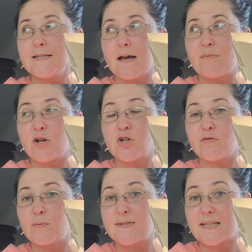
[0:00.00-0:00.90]
I'm not sure if
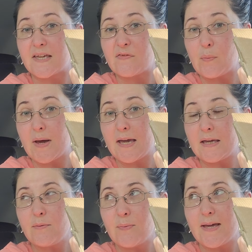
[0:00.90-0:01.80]
it was a
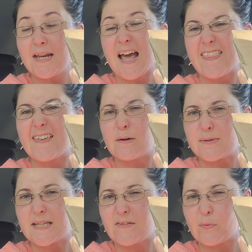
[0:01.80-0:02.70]
giveaway win. I think it
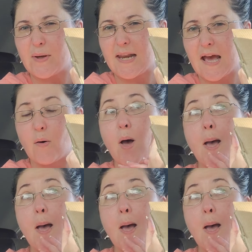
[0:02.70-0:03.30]
was a giveaway now.